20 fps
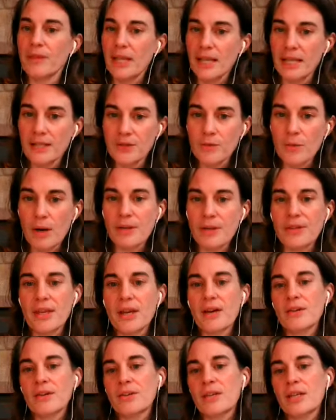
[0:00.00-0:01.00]
is right
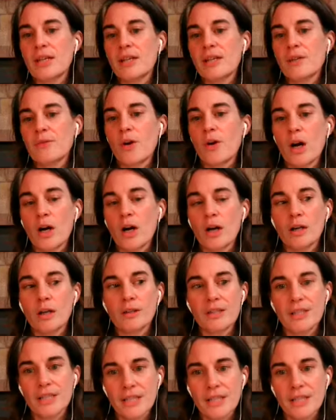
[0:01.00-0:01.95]
there at the end of our